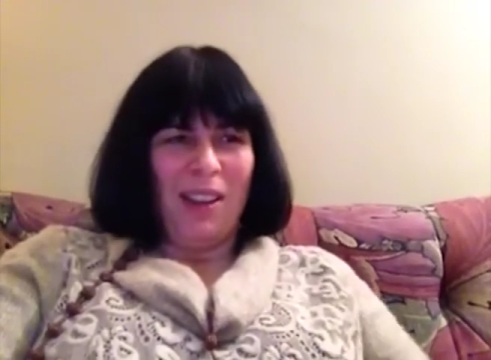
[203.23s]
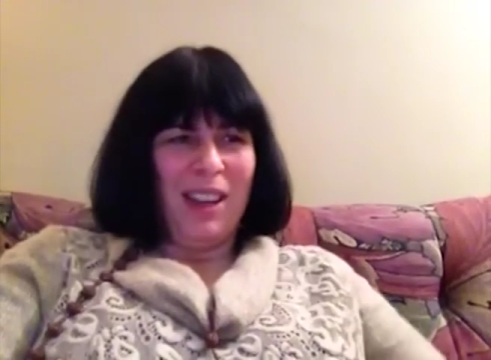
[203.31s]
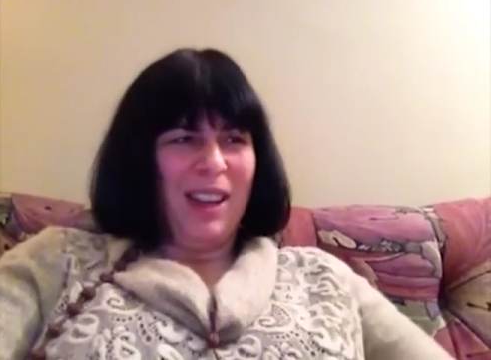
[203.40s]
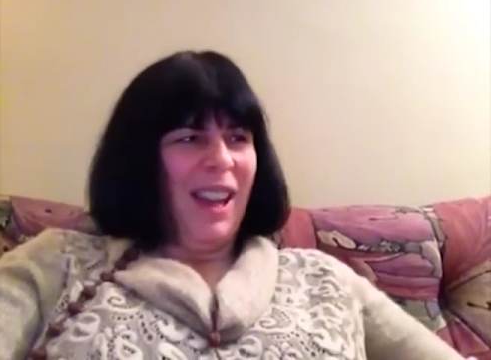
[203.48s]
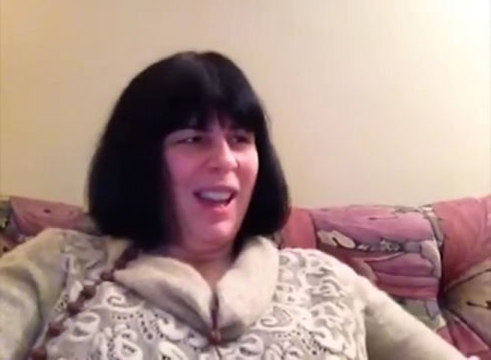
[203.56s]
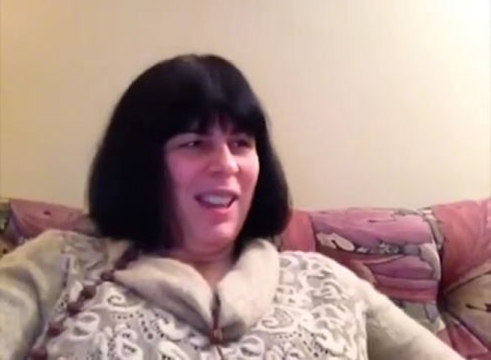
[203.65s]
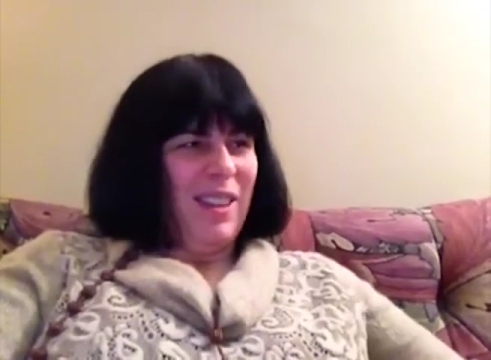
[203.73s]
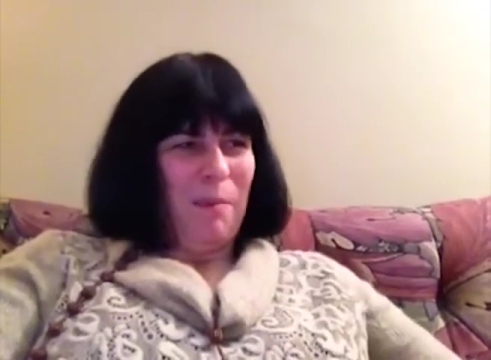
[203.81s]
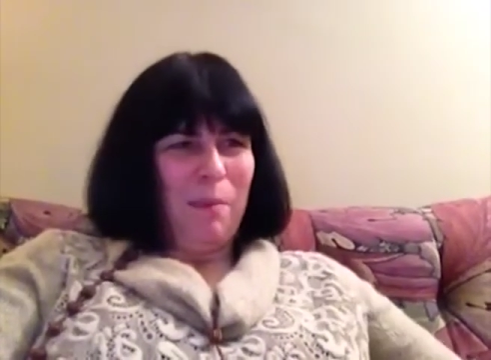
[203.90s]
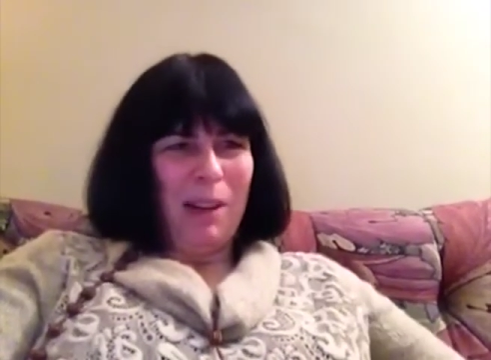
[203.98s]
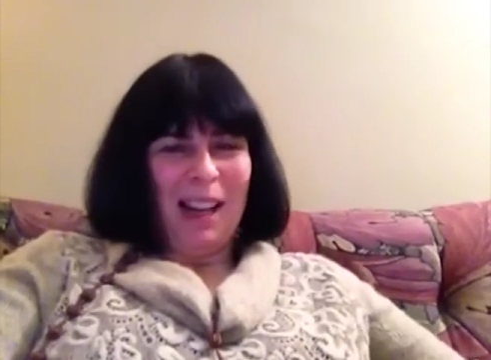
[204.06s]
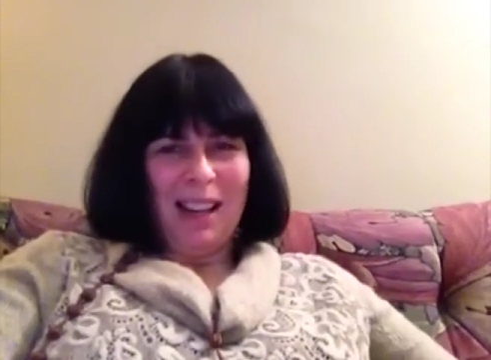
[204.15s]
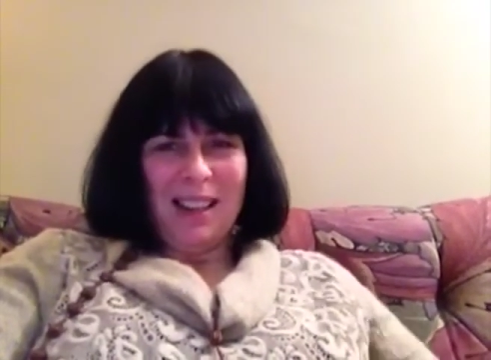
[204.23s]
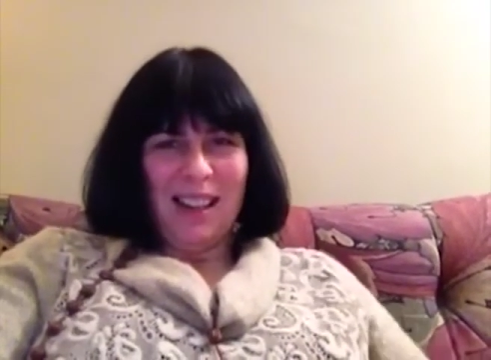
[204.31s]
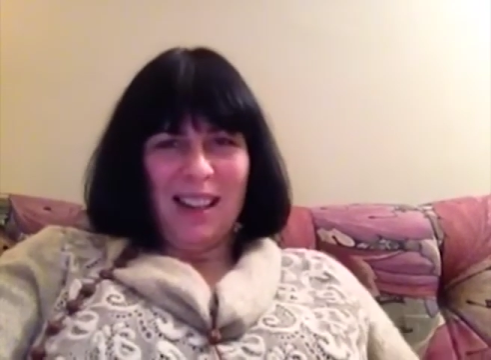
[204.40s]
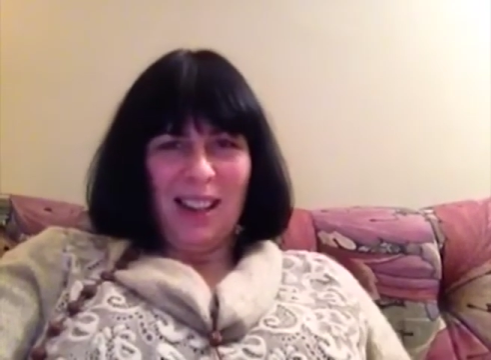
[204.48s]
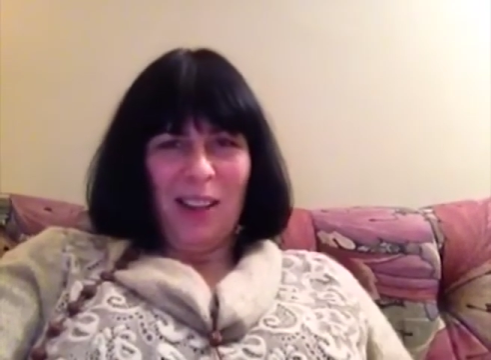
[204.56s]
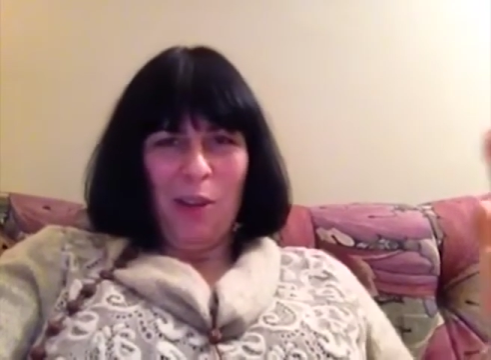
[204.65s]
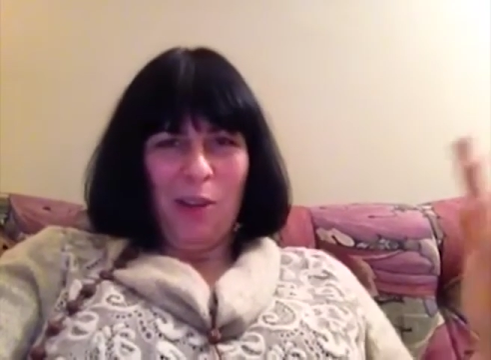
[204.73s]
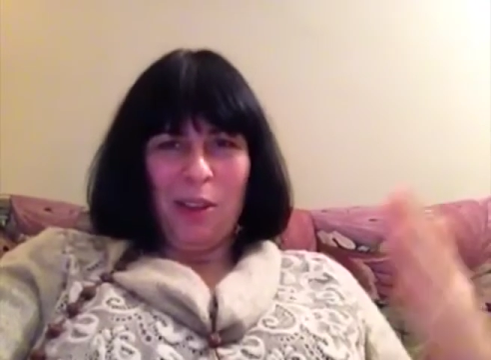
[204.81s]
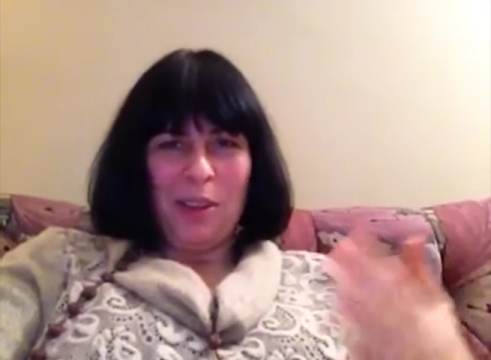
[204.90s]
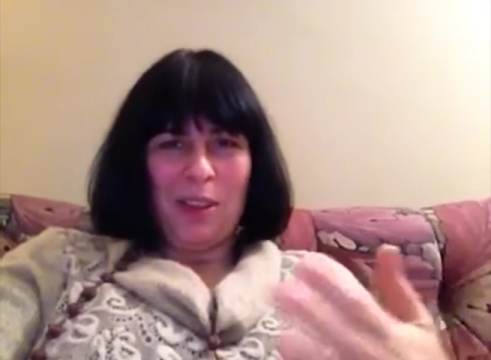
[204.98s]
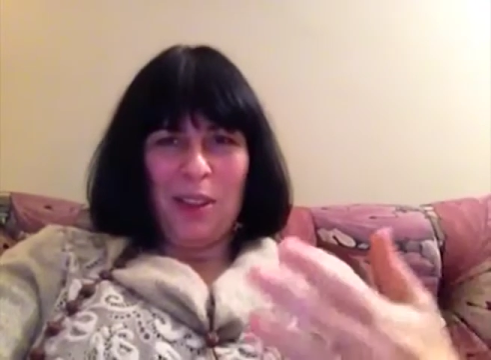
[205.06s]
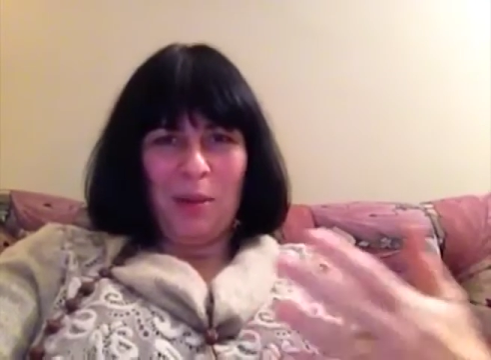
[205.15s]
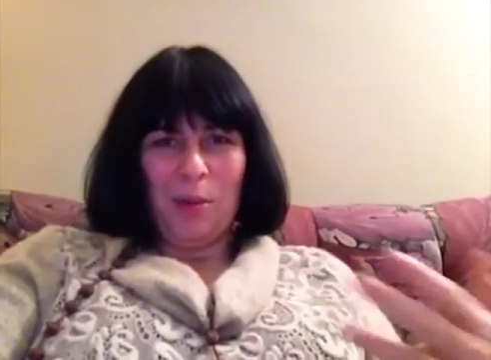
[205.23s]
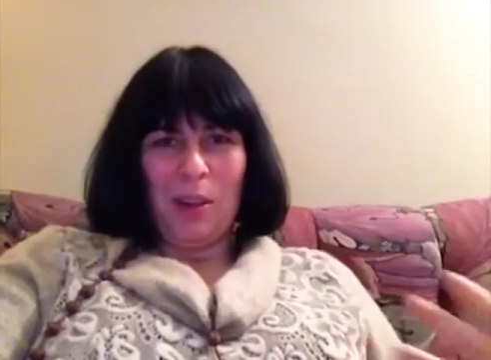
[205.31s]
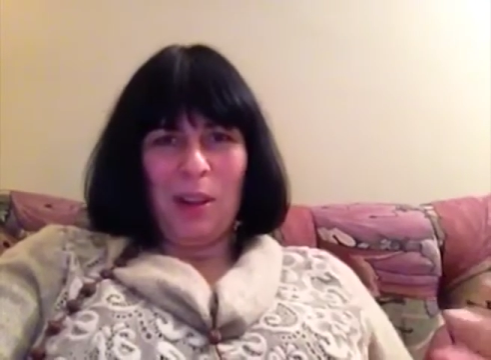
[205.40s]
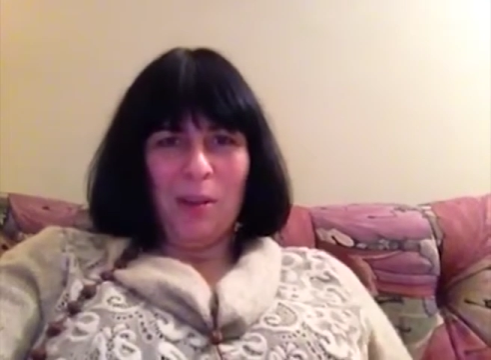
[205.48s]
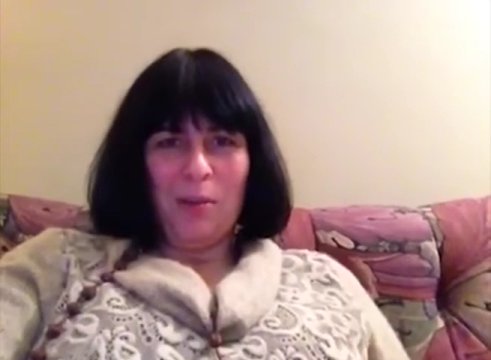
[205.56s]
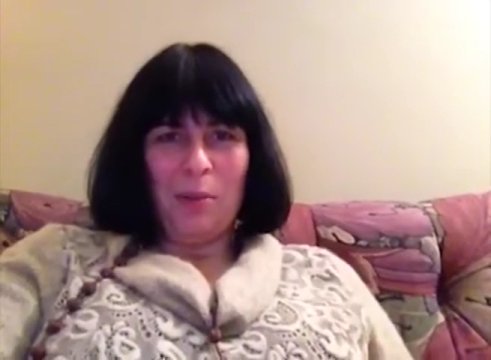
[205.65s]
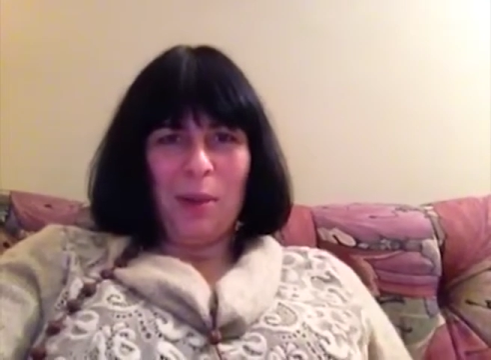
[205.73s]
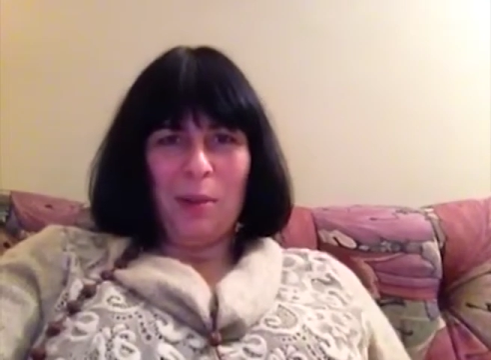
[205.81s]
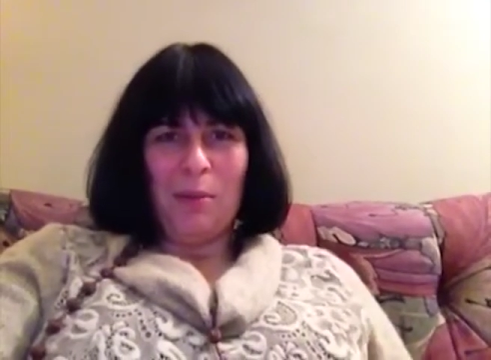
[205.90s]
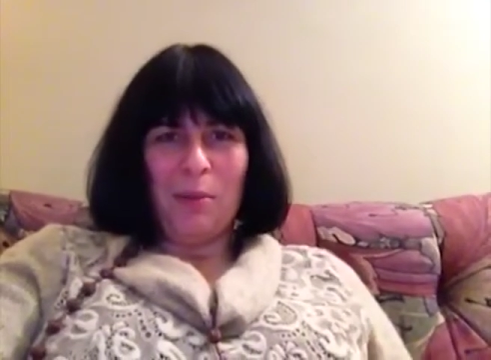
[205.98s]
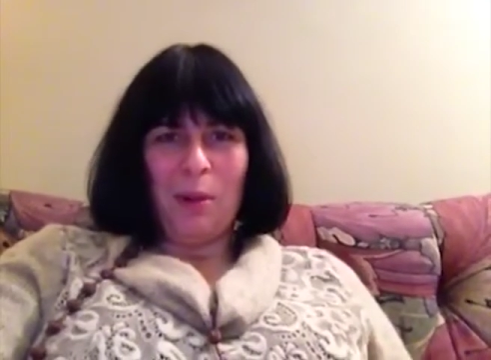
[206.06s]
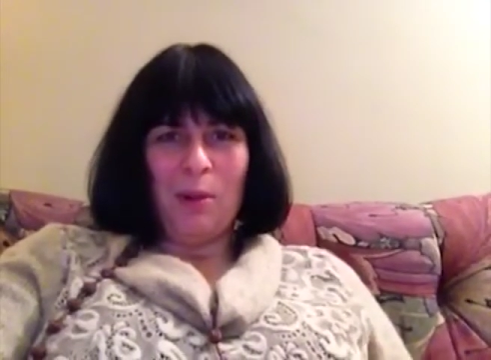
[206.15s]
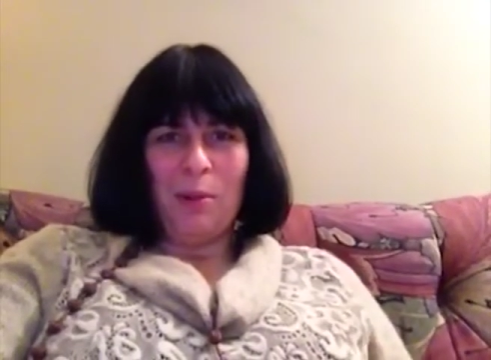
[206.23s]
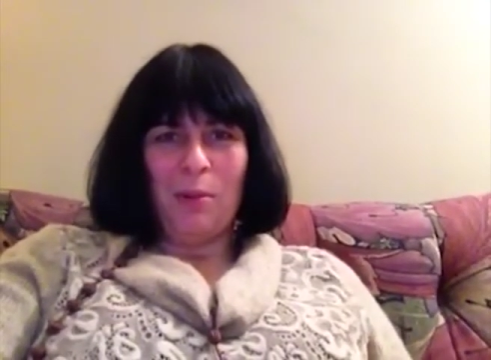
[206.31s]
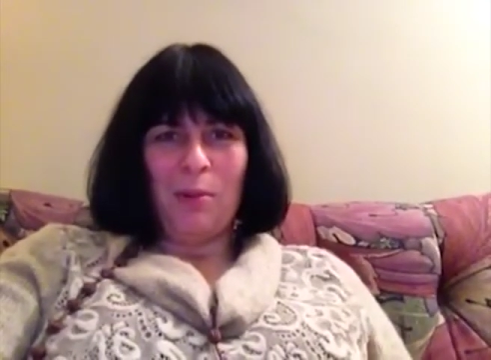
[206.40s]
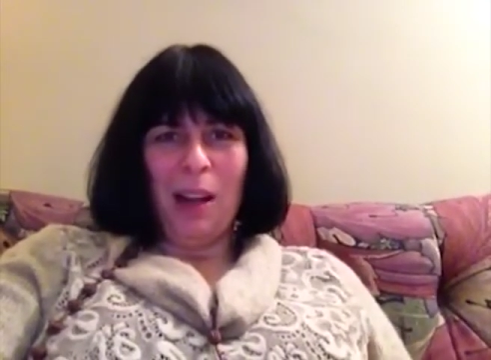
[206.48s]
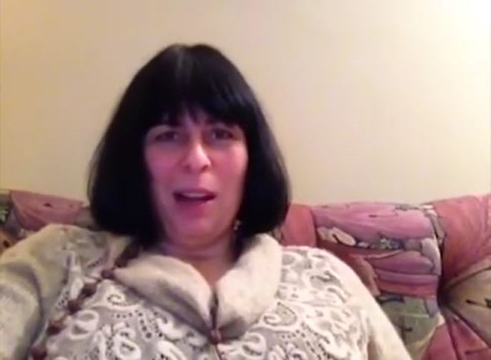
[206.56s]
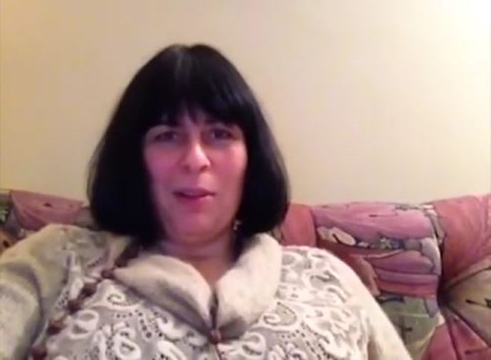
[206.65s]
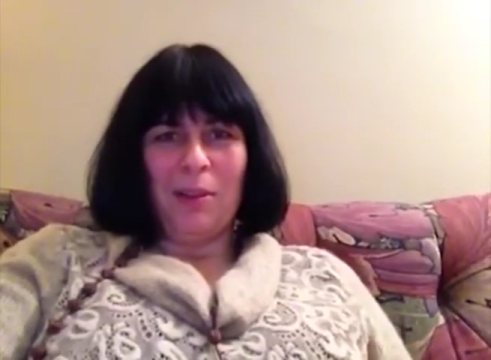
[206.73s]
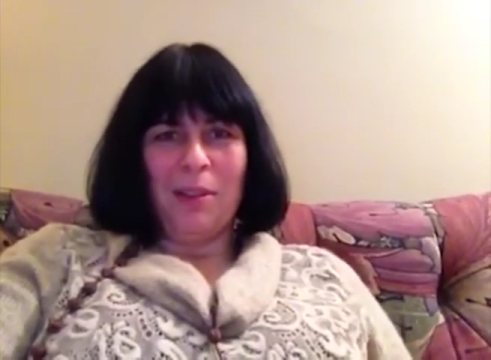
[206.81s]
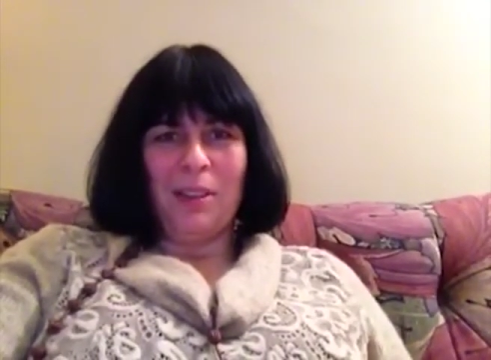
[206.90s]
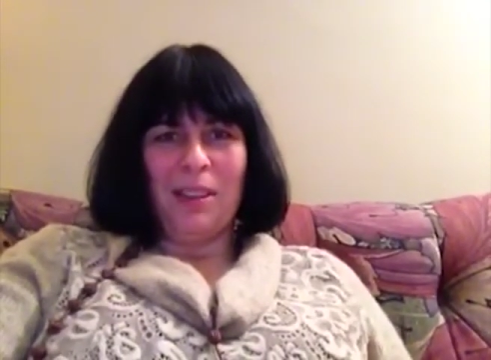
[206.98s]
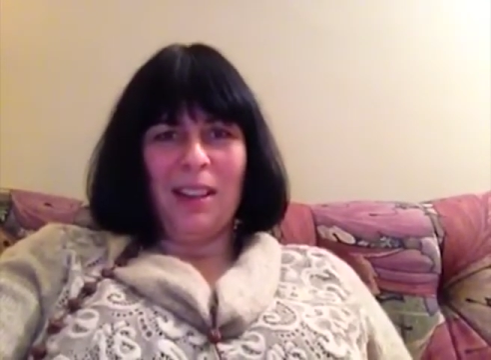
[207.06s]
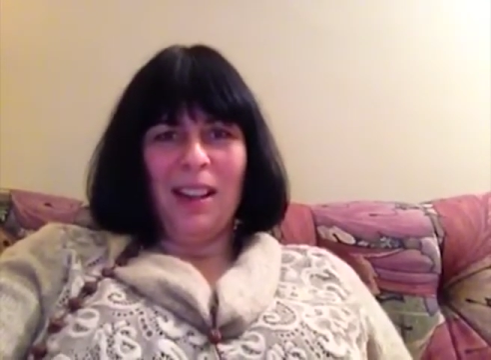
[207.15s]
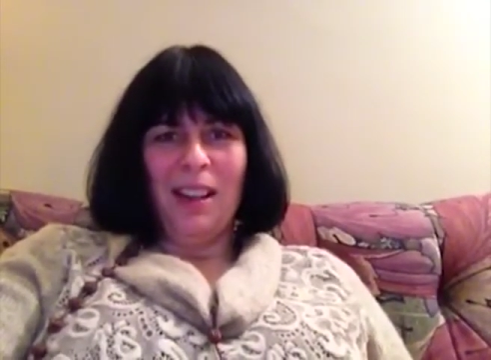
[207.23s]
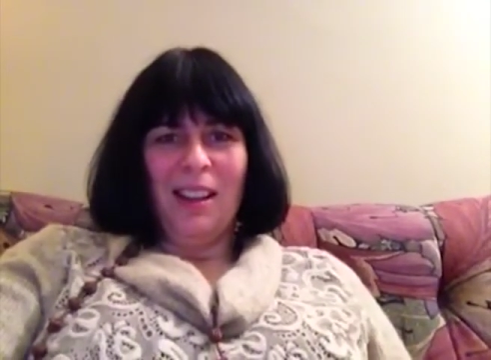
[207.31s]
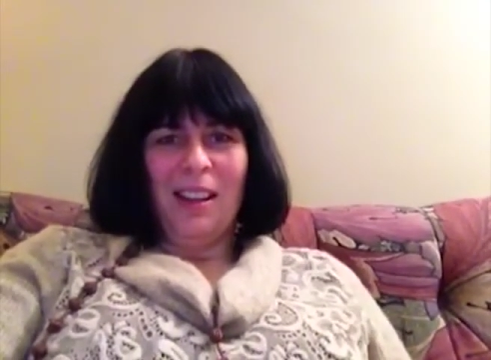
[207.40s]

the plastic cloths that were round,